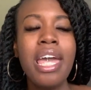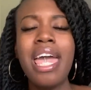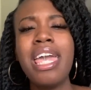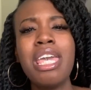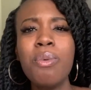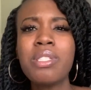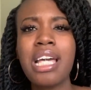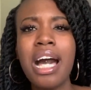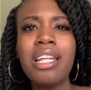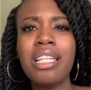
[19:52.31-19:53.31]
and he was
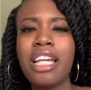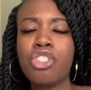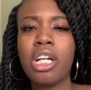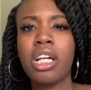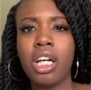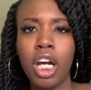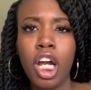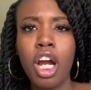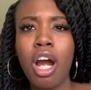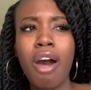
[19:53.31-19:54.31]
kind of like trying to cut
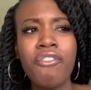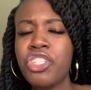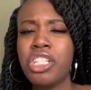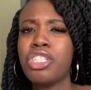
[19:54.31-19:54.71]
her off and shit.